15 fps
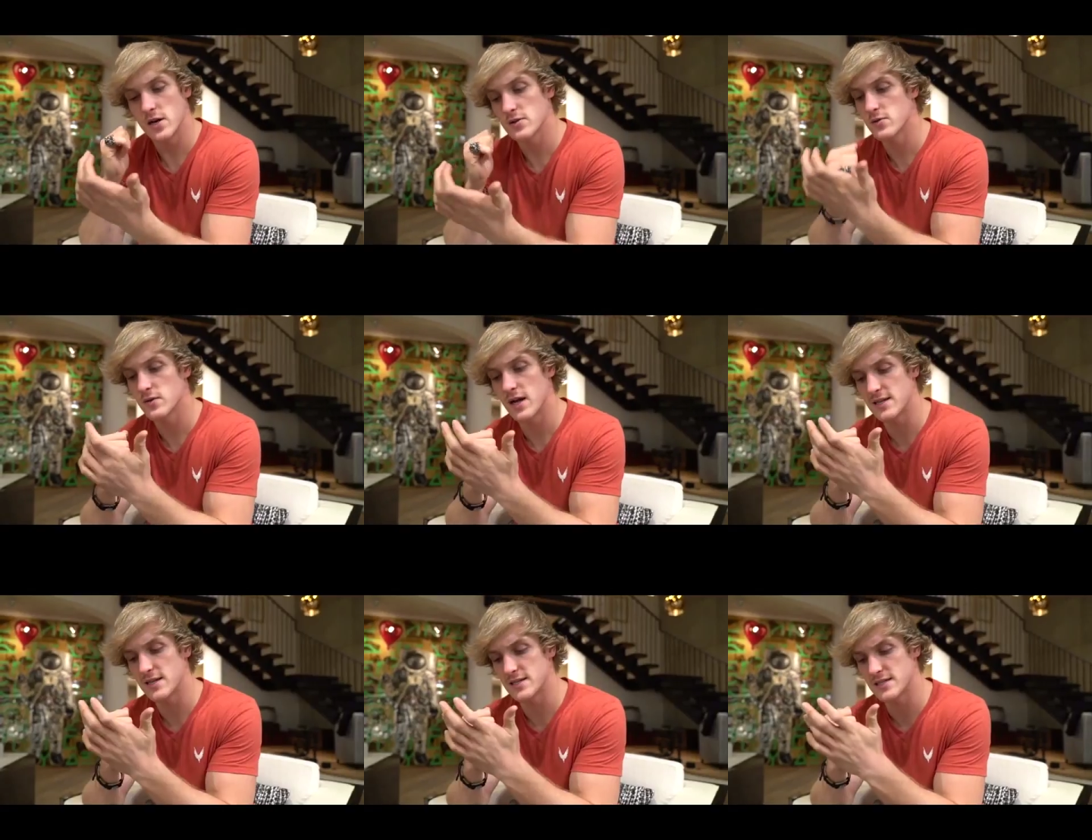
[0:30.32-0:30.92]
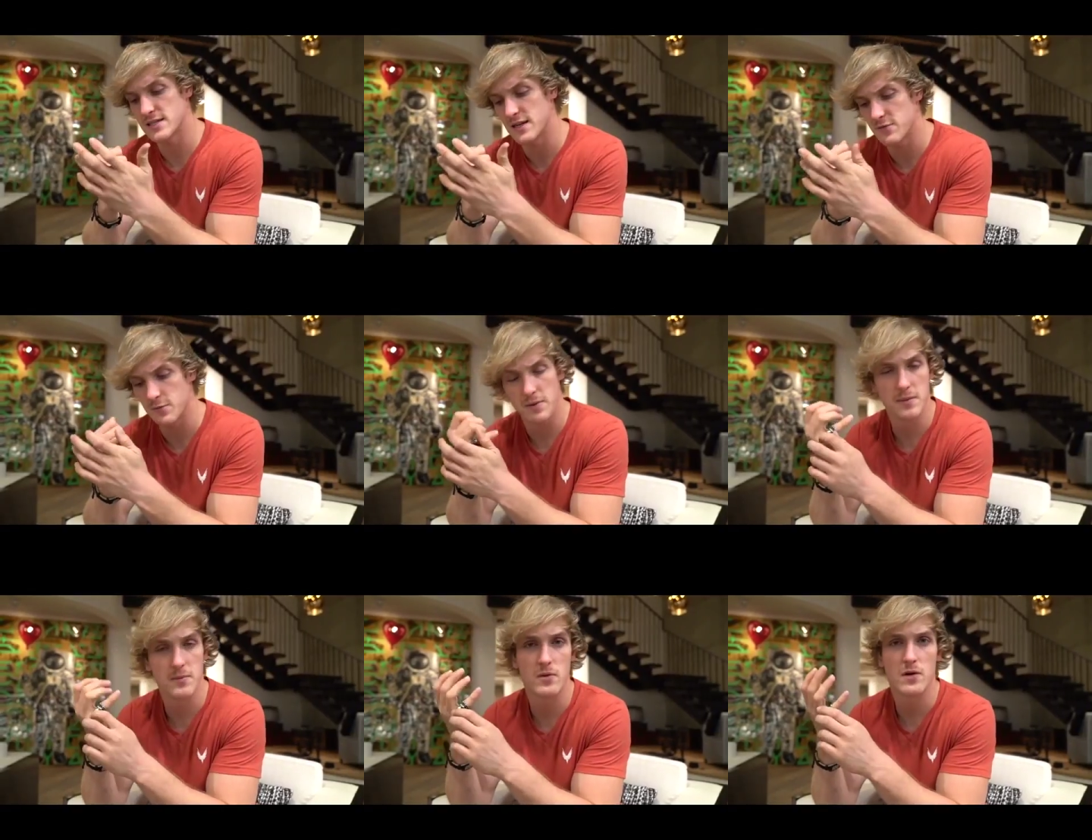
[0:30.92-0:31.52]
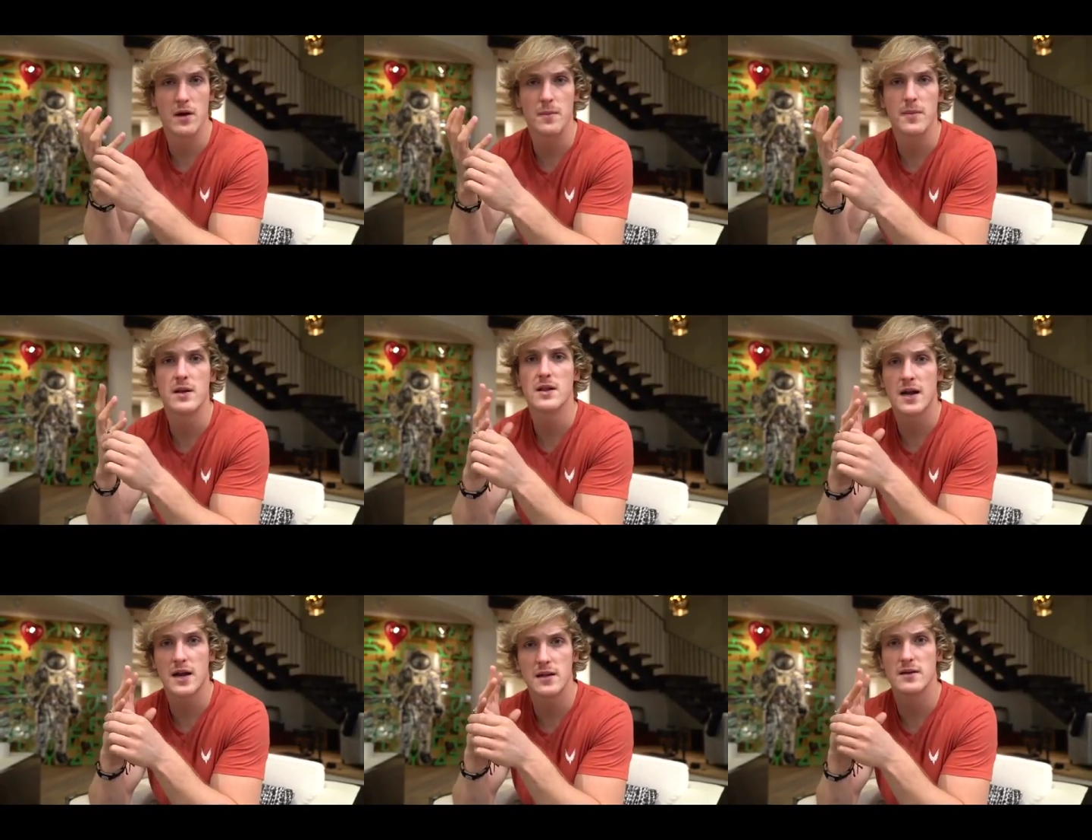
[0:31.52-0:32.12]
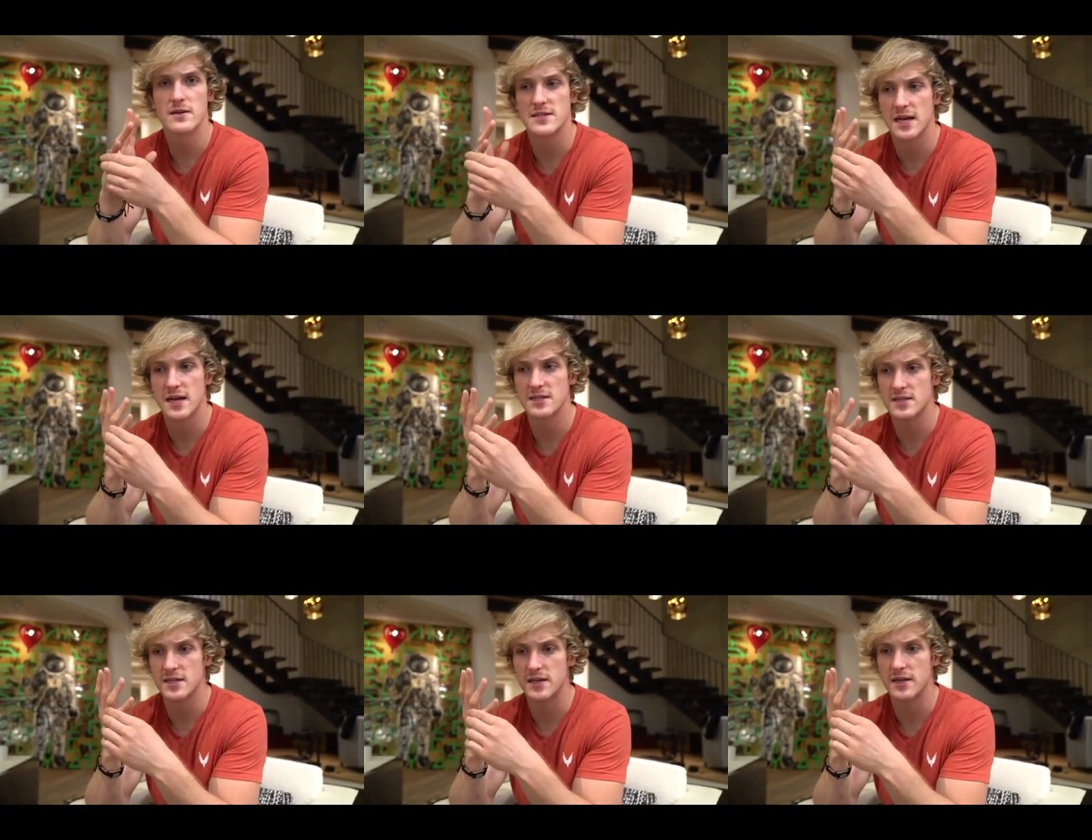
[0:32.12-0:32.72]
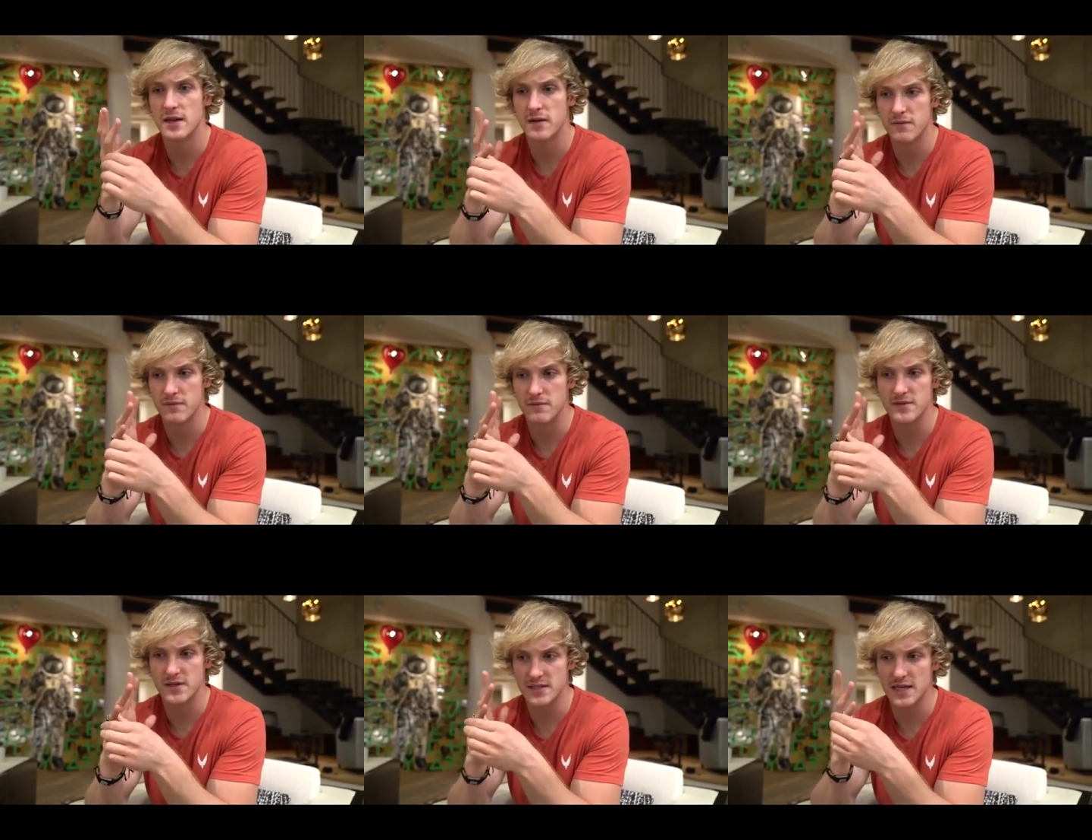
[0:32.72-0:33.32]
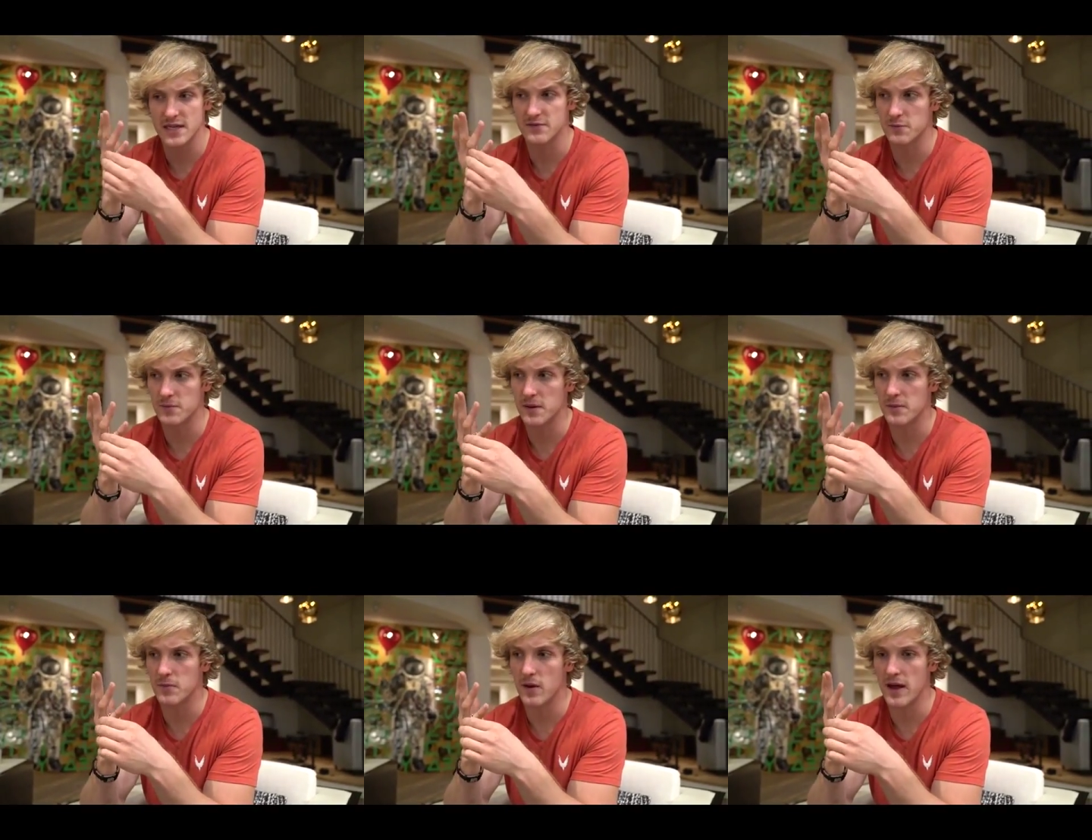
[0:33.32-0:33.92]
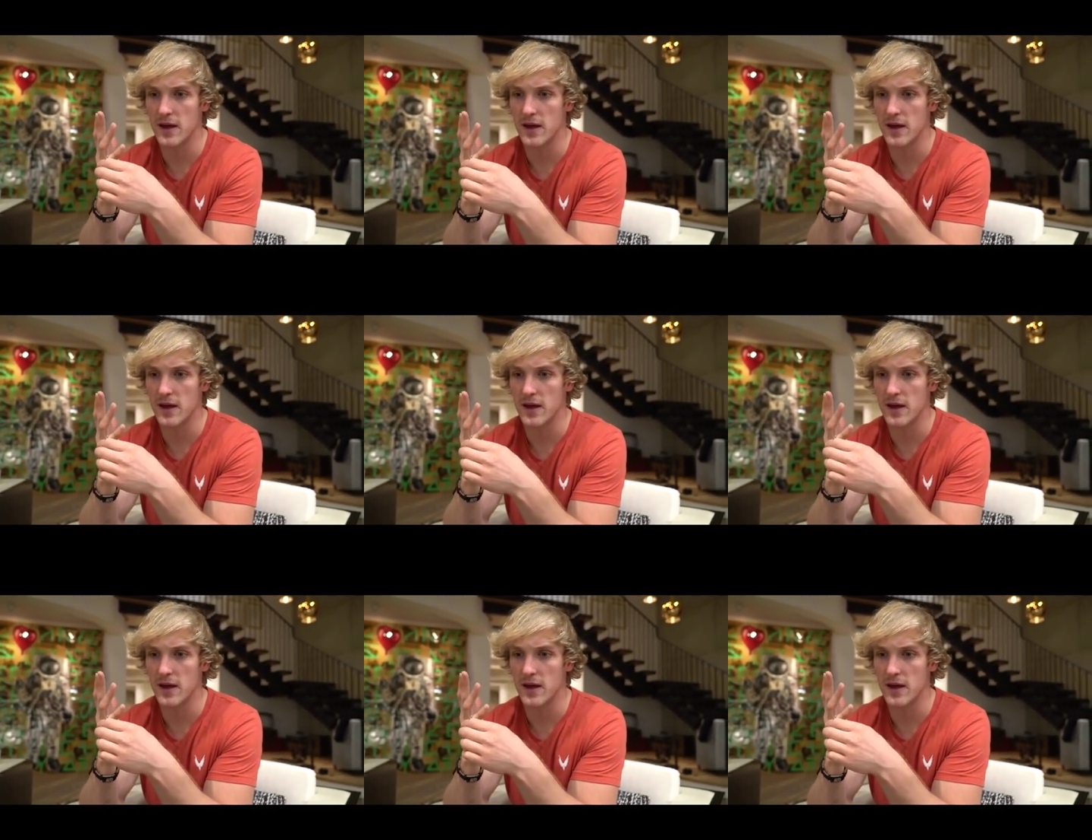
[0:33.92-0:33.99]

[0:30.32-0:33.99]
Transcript: I talk to a lot of successful people. I meet a lot of talented and successful people.